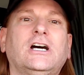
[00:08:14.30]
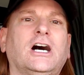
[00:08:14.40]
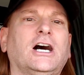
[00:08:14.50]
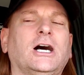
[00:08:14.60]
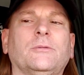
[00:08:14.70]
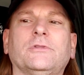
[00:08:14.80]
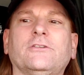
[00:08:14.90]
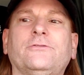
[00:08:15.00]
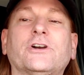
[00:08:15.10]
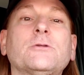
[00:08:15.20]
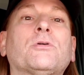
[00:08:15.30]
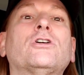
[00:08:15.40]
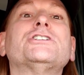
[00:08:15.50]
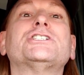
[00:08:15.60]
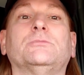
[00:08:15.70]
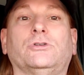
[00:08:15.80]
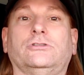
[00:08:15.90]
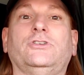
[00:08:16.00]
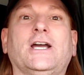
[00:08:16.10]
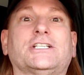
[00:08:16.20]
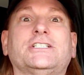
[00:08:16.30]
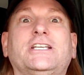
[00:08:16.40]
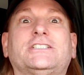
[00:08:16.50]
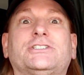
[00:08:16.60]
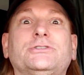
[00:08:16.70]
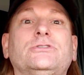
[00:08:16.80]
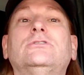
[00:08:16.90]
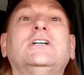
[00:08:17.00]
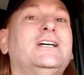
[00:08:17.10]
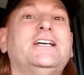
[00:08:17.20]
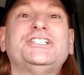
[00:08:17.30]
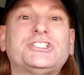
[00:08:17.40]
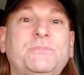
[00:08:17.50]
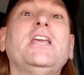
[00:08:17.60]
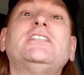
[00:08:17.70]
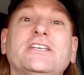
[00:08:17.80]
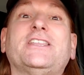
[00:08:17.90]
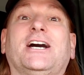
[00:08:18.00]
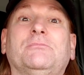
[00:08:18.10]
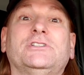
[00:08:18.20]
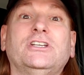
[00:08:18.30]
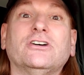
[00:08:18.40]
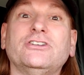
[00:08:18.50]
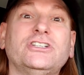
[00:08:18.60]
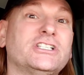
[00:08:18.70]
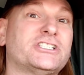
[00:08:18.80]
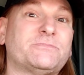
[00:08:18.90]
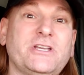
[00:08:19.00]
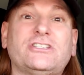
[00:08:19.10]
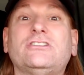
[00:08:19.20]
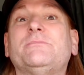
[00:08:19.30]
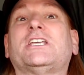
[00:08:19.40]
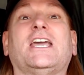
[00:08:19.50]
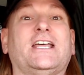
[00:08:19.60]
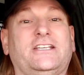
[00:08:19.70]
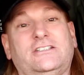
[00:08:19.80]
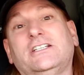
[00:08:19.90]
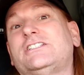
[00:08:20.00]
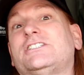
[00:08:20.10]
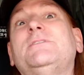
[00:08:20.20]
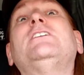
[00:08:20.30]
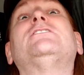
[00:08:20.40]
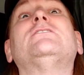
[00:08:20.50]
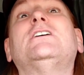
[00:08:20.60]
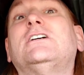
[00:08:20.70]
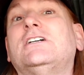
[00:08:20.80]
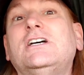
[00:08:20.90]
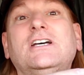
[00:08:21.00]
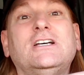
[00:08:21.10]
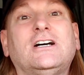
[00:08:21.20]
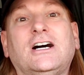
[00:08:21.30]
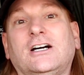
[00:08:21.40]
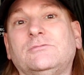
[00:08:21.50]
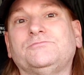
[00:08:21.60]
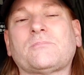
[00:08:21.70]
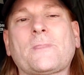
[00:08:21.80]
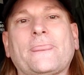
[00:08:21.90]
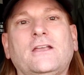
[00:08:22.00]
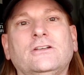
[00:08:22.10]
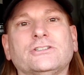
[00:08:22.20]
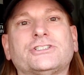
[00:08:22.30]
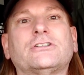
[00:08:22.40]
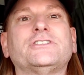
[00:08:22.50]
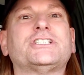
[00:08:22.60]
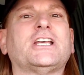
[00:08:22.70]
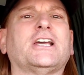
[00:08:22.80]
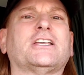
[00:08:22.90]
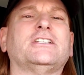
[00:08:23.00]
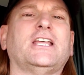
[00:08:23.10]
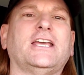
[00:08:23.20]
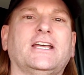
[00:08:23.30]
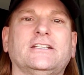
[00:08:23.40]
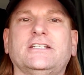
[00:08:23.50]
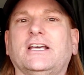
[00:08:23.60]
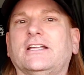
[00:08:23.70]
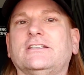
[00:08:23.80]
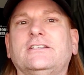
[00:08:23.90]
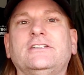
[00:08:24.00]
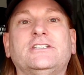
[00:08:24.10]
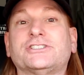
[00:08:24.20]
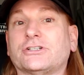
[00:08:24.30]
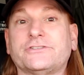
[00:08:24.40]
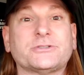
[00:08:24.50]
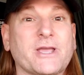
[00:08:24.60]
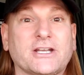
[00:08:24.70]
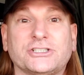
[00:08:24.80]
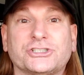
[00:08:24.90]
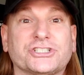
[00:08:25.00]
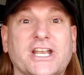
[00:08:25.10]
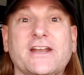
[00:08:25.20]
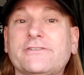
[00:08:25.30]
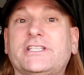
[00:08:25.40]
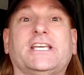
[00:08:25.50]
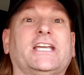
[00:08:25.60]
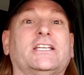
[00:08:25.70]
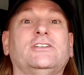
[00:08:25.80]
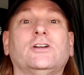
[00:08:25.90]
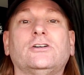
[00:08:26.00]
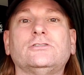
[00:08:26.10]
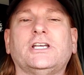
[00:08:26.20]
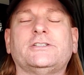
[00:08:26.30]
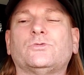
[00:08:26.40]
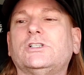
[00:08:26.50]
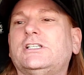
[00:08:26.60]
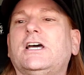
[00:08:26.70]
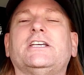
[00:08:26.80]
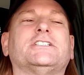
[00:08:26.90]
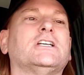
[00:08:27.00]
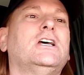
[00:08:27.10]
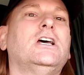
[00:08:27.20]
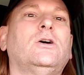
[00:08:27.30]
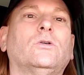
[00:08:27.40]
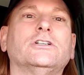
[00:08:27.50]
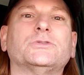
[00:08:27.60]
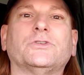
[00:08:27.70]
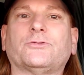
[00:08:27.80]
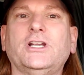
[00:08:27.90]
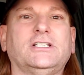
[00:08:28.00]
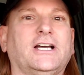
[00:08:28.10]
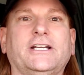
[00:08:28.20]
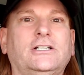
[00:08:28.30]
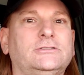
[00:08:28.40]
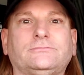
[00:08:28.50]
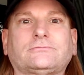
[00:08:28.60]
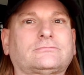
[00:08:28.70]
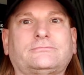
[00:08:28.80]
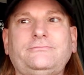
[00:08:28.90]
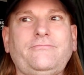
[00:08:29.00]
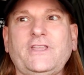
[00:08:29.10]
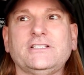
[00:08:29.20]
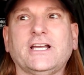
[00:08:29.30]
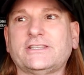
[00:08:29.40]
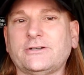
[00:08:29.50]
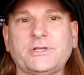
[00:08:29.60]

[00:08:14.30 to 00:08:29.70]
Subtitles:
very personable. You actually get to speak to them. You know, you get to speak to the mechanic. You get to speak to the you know, service tech and the service managers and everything. You know, it's really nice. Whereas with Freightliner, it's like they're